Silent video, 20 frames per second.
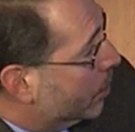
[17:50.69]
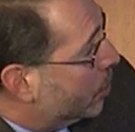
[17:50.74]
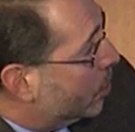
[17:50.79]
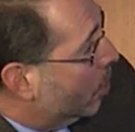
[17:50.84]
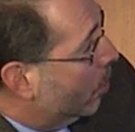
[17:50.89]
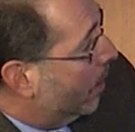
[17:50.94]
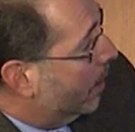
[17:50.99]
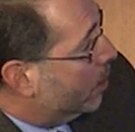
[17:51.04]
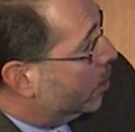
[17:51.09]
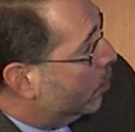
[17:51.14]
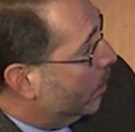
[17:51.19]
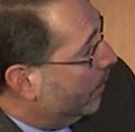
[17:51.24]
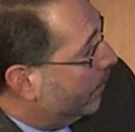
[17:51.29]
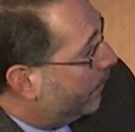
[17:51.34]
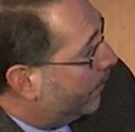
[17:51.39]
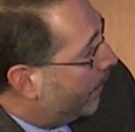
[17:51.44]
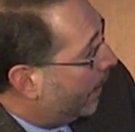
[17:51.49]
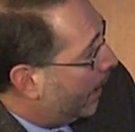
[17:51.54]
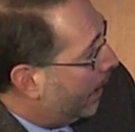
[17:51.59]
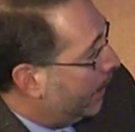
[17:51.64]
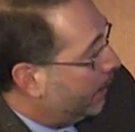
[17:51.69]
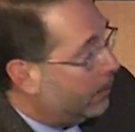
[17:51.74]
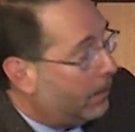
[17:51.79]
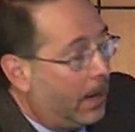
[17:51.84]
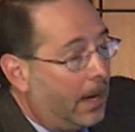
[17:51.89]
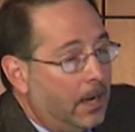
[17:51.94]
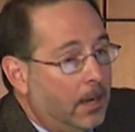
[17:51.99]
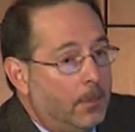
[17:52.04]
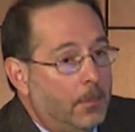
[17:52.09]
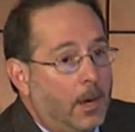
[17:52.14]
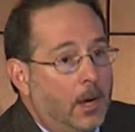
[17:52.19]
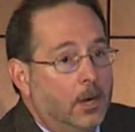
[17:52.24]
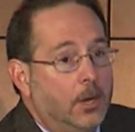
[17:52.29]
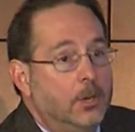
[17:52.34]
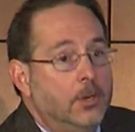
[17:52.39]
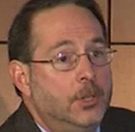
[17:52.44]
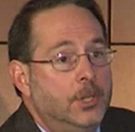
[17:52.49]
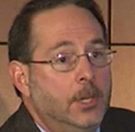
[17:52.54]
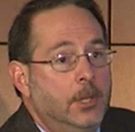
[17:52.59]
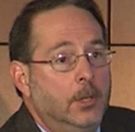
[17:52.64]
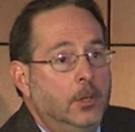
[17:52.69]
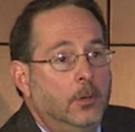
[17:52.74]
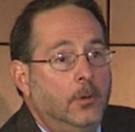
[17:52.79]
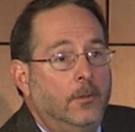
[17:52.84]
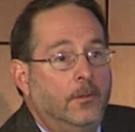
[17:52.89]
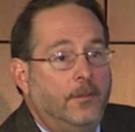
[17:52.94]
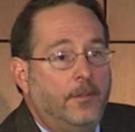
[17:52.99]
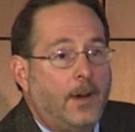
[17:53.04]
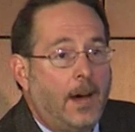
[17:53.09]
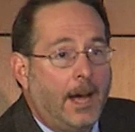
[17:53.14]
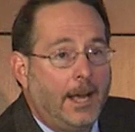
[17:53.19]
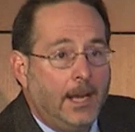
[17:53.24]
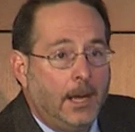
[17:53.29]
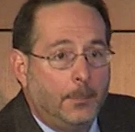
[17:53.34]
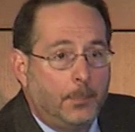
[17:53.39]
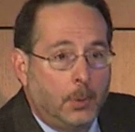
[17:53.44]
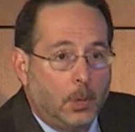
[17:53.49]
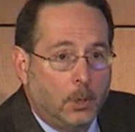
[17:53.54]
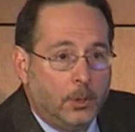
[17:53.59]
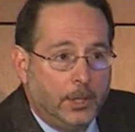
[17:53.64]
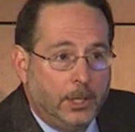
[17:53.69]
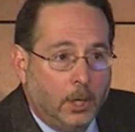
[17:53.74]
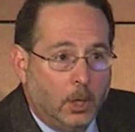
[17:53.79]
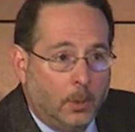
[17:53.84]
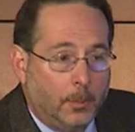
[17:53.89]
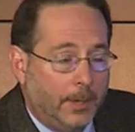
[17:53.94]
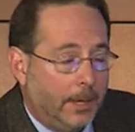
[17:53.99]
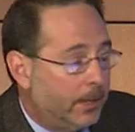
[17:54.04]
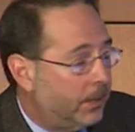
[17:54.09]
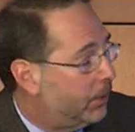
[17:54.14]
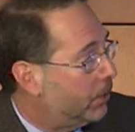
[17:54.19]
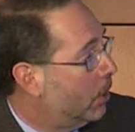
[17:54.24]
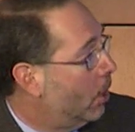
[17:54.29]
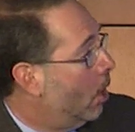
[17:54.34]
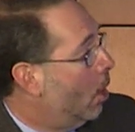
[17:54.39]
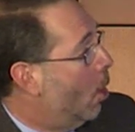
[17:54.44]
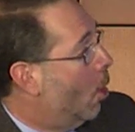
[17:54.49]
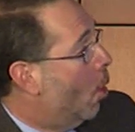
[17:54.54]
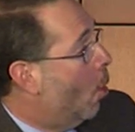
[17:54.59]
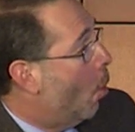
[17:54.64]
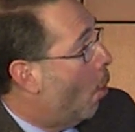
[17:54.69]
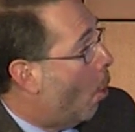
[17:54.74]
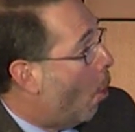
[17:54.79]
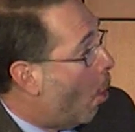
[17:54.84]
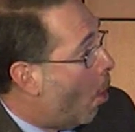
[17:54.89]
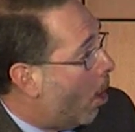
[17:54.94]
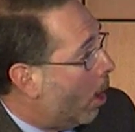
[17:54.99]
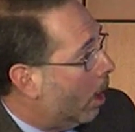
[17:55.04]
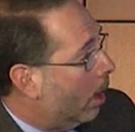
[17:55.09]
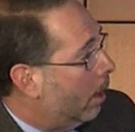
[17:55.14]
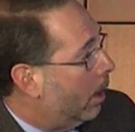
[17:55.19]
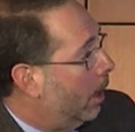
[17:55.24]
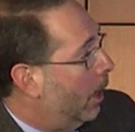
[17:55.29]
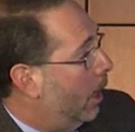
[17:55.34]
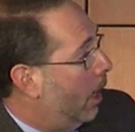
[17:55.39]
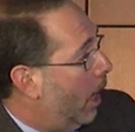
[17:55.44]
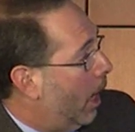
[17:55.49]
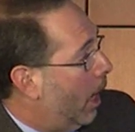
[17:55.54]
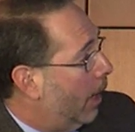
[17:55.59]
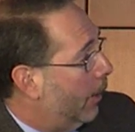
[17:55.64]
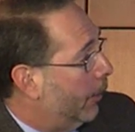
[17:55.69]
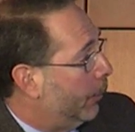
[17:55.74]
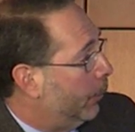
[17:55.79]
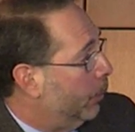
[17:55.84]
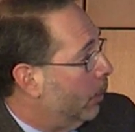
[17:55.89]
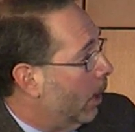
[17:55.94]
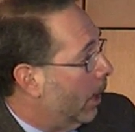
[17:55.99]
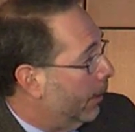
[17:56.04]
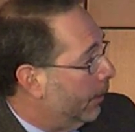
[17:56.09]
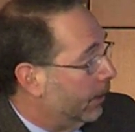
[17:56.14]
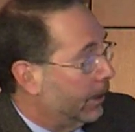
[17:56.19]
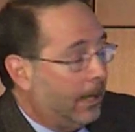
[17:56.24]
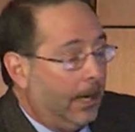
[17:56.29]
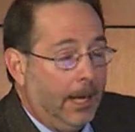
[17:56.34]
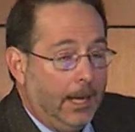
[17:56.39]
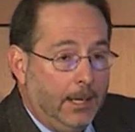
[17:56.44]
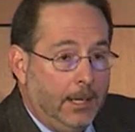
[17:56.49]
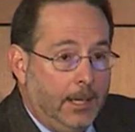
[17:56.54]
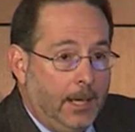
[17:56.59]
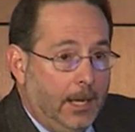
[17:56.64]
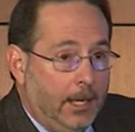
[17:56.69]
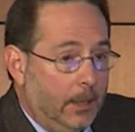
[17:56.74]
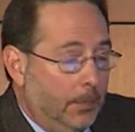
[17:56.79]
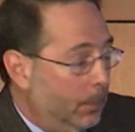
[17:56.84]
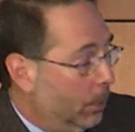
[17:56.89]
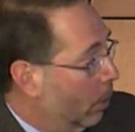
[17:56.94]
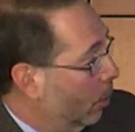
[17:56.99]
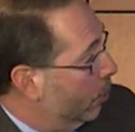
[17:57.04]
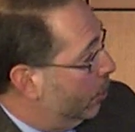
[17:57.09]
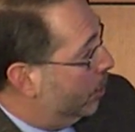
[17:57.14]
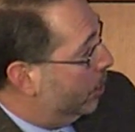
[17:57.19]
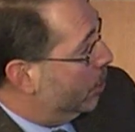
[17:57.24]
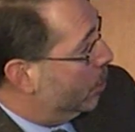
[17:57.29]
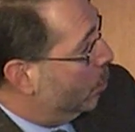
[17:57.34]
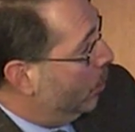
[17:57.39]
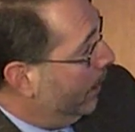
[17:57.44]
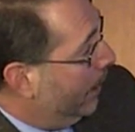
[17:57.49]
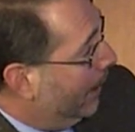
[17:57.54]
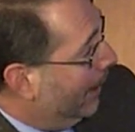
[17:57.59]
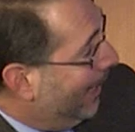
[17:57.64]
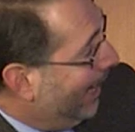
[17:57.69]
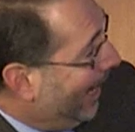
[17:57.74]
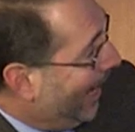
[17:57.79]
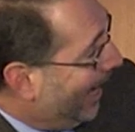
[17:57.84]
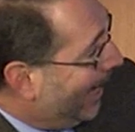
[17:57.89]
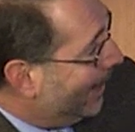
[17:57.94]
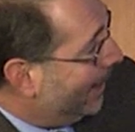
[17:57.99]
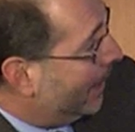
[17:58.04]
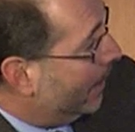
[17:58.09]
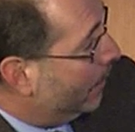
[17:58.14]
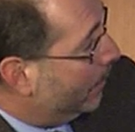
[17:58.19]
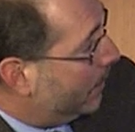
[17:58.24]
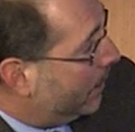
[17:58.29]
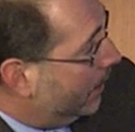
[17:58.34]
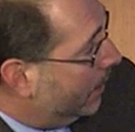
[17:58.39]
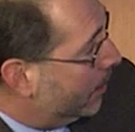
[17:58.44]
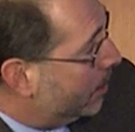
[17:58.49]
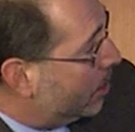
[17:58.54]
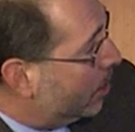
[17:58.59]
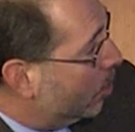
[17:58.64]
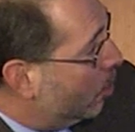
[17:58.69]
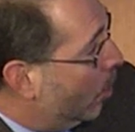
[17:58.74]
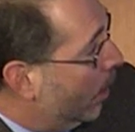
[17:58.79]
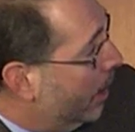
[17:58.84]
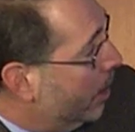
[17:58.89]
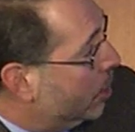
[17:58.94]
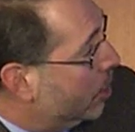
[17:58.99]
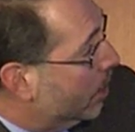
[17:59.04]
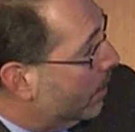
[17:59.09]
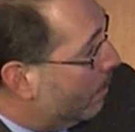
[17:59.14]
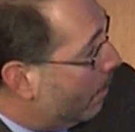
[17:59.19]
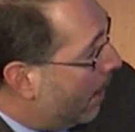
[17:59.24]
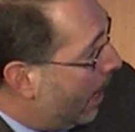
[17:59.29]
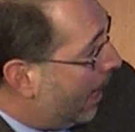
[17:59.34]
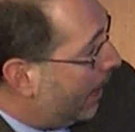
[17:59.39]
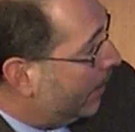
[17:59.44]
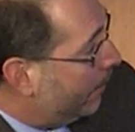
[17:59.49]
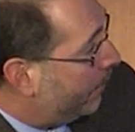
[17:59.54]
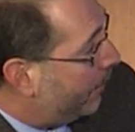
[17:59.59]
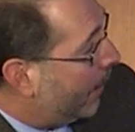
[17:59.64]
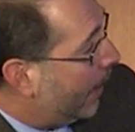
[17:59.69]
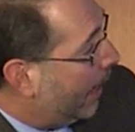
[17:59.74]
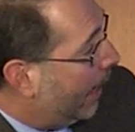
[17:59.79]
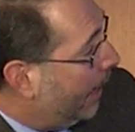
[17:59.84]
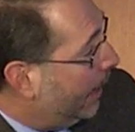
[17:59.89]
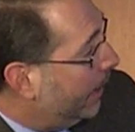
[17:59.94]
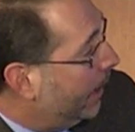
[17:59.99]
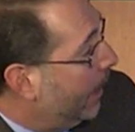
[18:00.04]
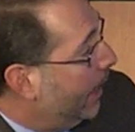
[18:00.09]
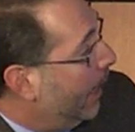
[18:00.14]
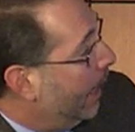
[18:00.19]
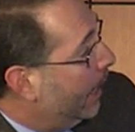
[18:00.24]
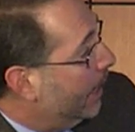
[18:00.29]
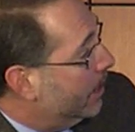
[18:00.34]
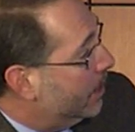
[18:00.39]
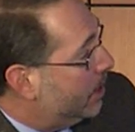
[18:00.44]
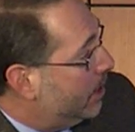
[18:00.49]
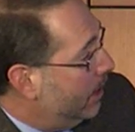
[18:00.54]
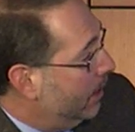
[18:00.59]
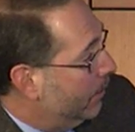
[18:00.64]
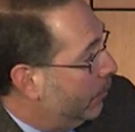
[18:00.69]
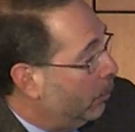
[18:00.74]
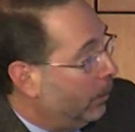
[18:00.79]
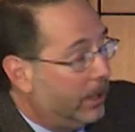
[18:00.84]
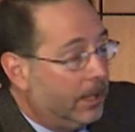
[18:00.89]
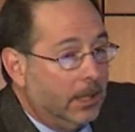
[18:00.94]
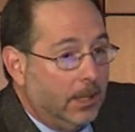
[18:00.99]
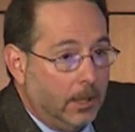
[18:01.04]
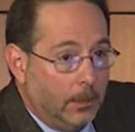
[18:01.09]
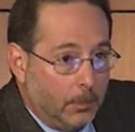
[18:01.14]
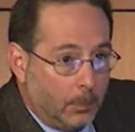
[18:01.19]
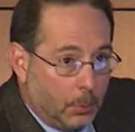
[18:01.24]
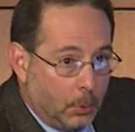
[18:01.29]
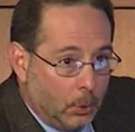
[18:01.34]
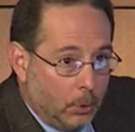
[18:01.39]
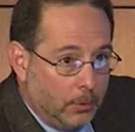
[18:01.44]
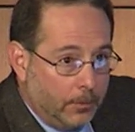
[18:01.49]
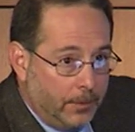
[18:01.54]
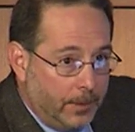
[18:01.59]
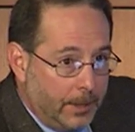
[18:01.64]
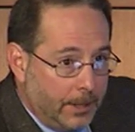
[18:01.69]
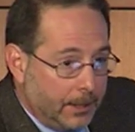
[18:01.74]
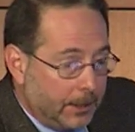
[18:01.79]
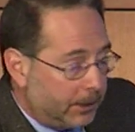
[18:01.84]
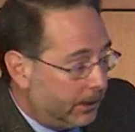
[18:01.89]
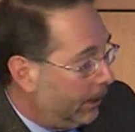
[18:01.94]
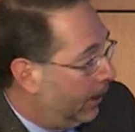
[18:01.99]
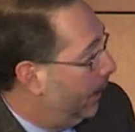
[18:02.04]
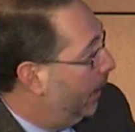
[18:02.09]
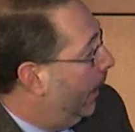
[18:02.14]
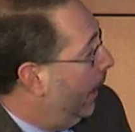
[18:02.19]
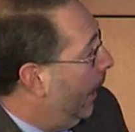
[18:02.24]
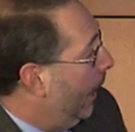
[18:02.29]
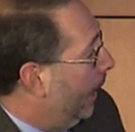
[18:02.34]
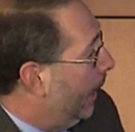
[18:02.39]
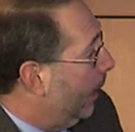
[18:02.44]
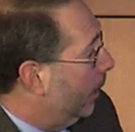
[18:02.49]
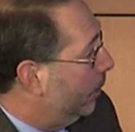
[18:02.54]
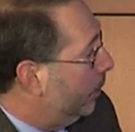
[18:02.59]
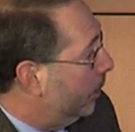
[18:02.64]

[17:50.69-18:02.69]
So as we find biomarkers either via proteomics or through other candidate approaches, we can add them to this equation, modify it, and see if we can improve this. And I'll